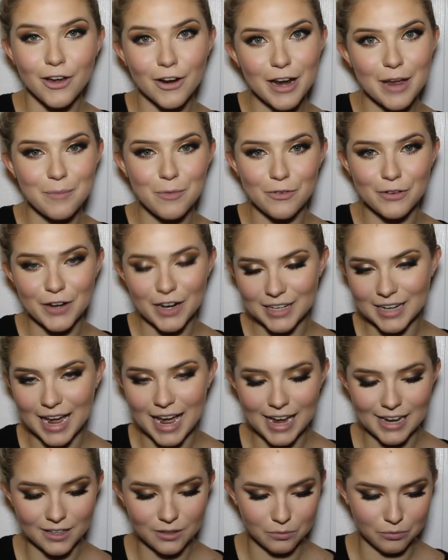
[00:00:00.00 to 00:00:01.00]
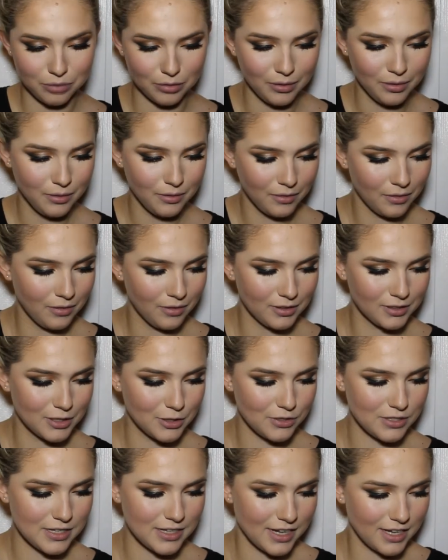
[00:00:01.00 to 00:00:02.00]
Alright, moving on to high...
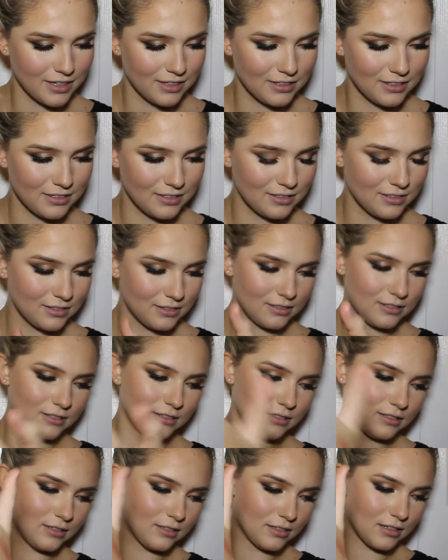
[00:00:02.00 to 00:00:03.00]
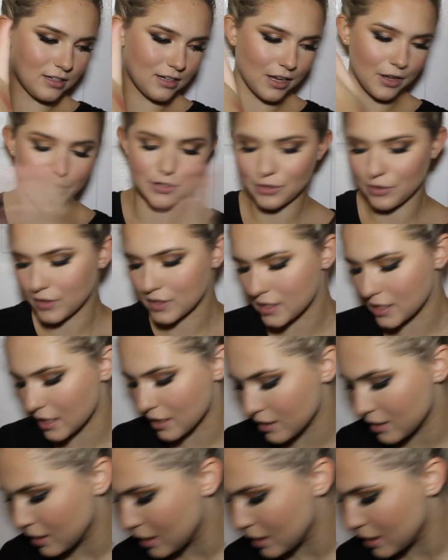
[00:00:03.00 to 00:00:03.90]
you see that? I don't think you can see